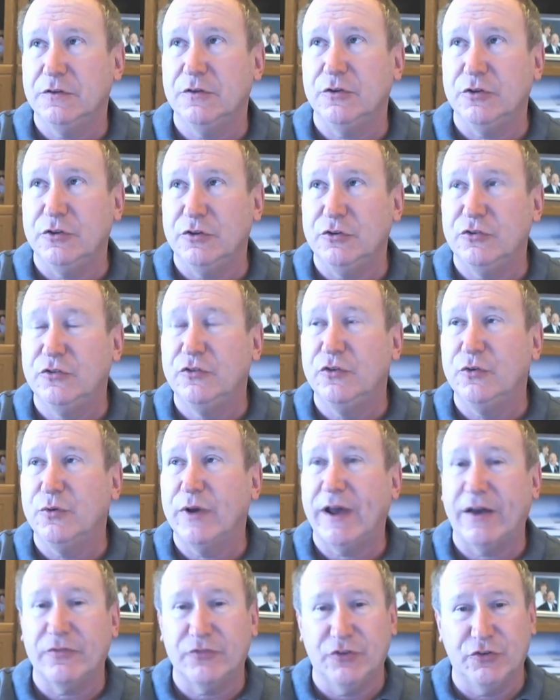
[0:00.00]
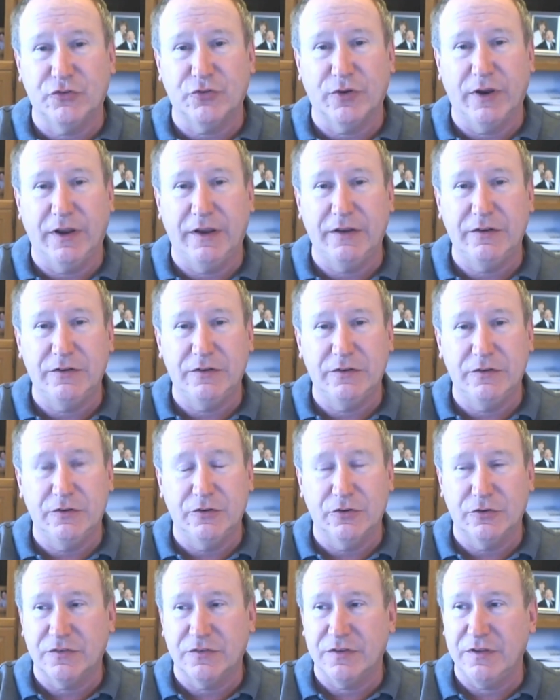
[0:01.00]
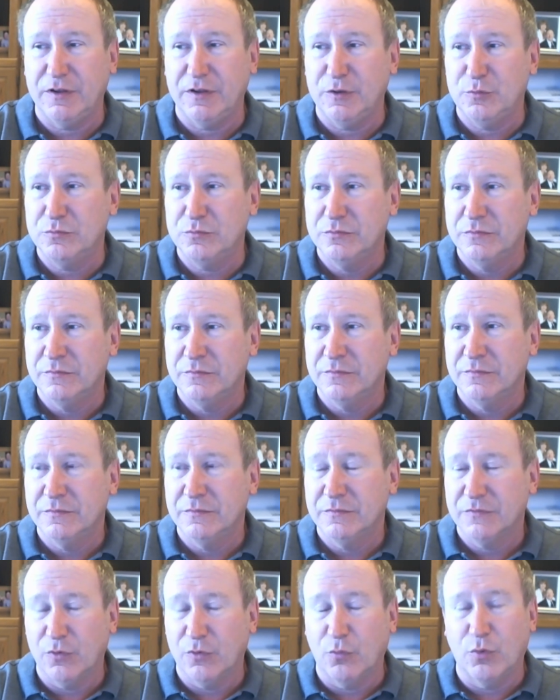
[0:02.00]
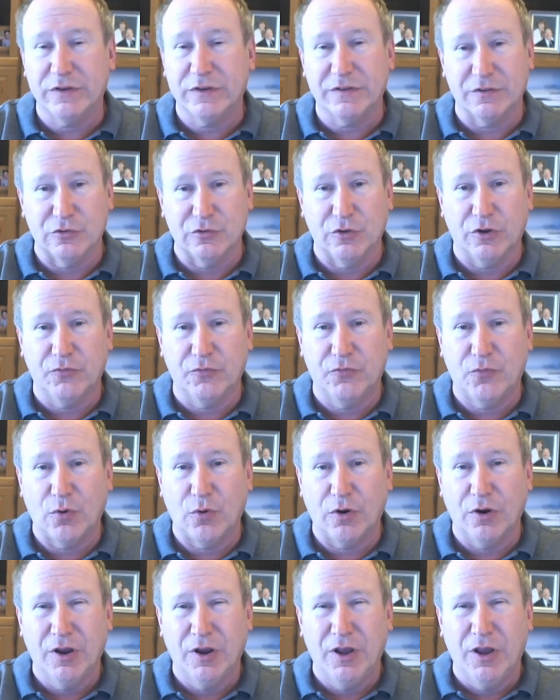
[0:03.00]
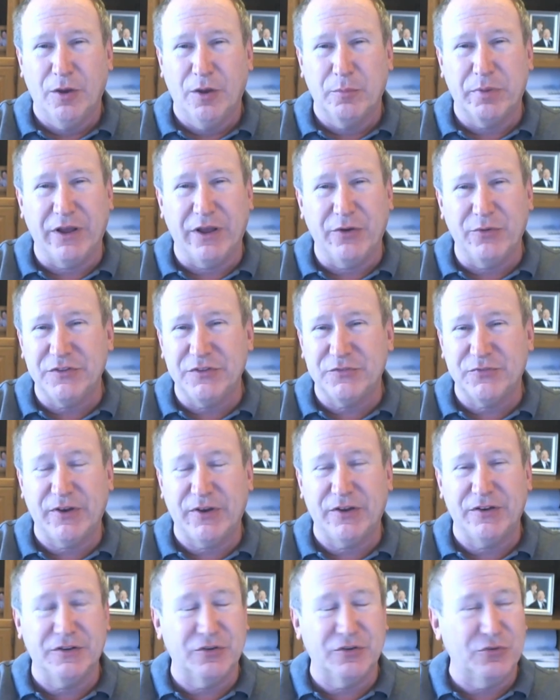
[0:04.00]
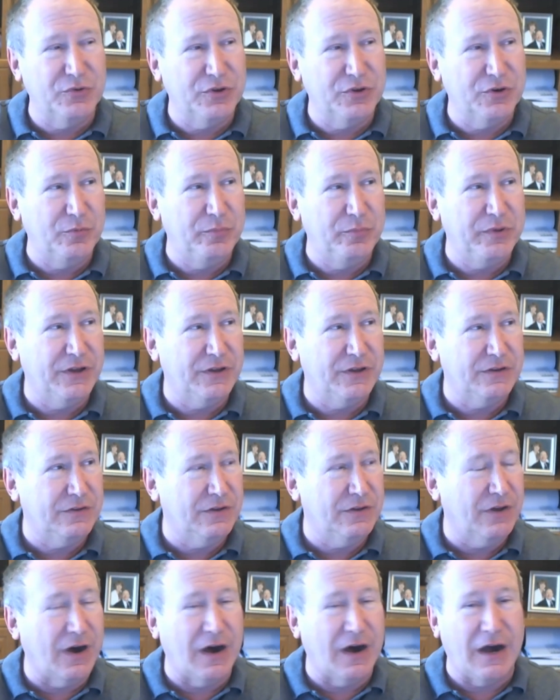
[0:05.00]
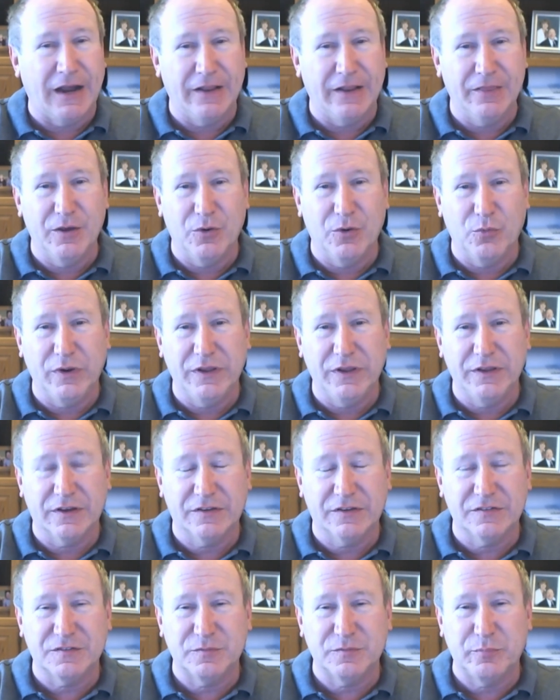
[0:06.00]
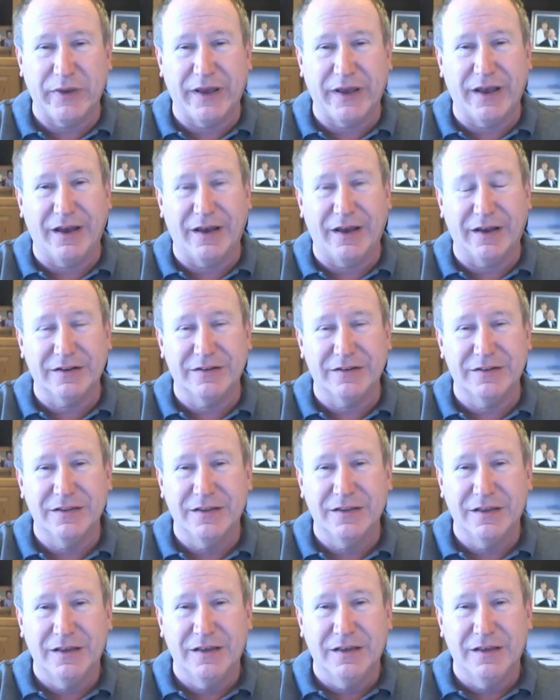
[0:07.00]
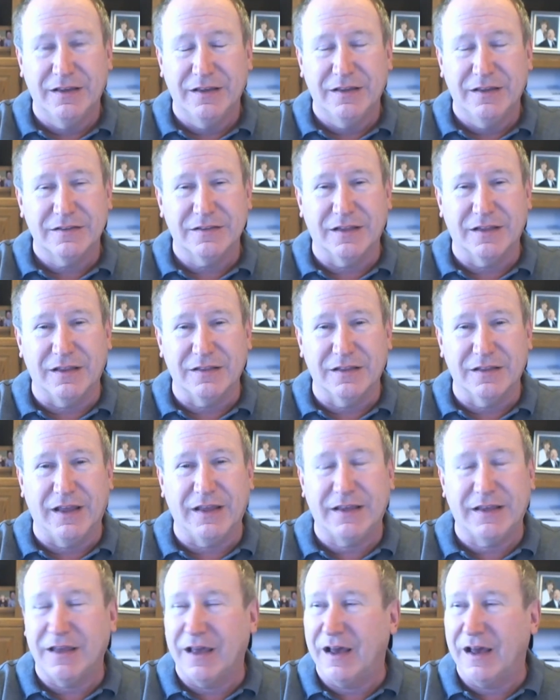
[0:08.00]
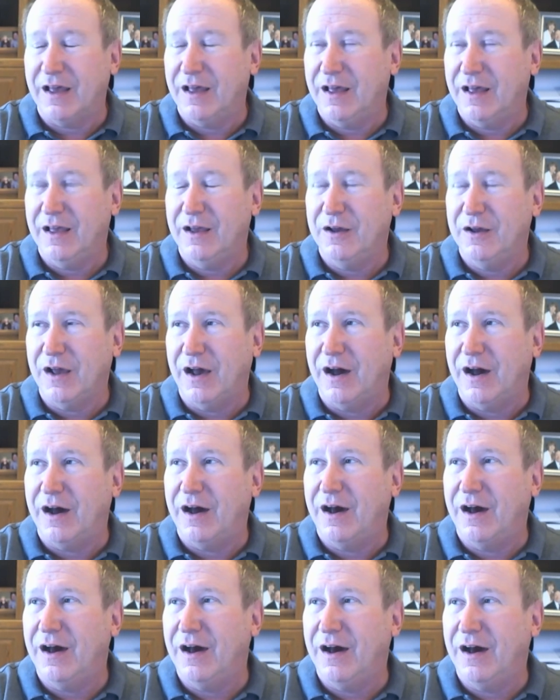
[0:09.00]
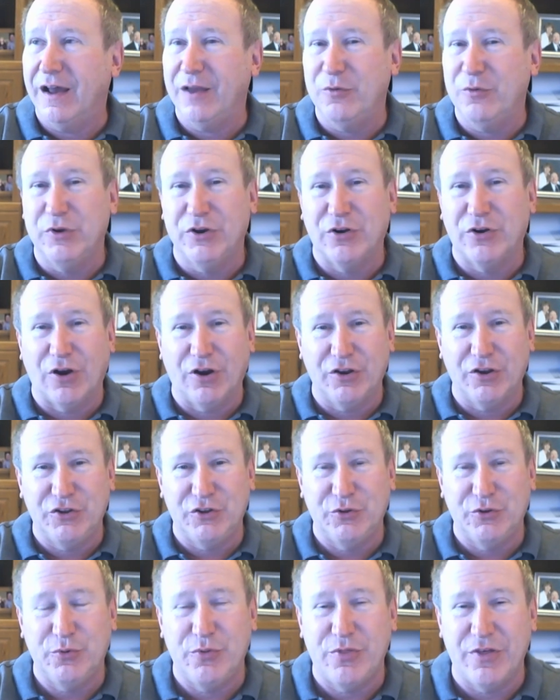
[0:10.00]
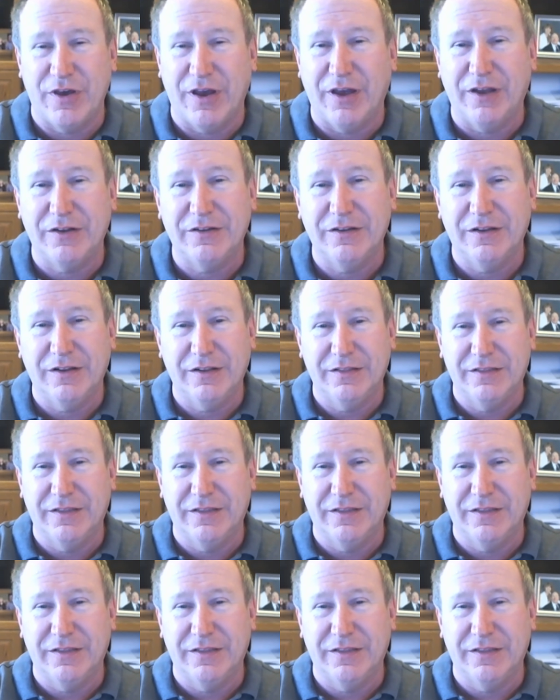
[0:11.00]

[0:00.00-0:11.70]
you do have to train your team what to look for, but I always found it a little bit odd that we expect, like I would argue that